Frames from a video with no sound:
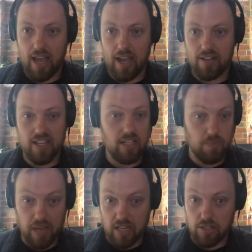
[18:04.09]

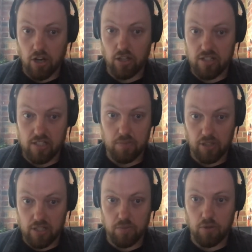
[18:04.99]
DSP is no,
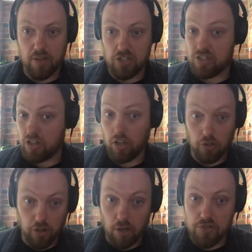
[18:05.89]
disability support pension is no
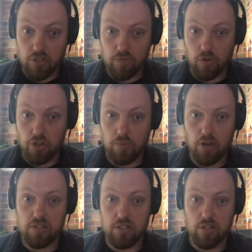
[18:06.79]
longer an option for you
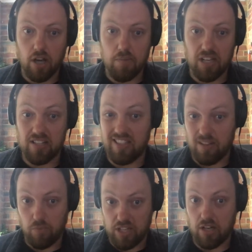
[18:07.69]
most of the time because
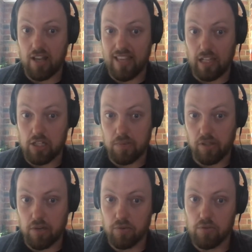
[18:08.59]
we tighten the
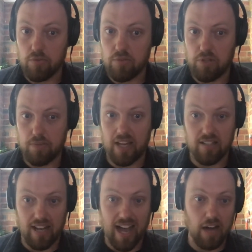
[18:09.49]
eligibility rules, which
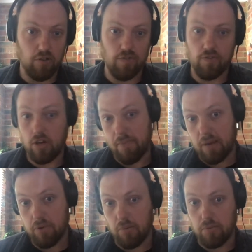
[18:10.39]
makes it harder if you've got a
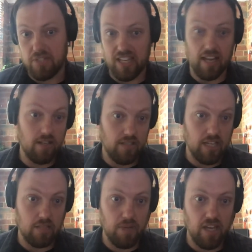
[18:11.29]
back problem to get
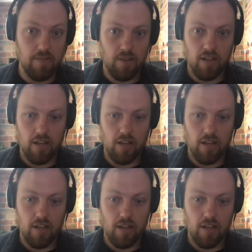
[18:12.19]
DSP.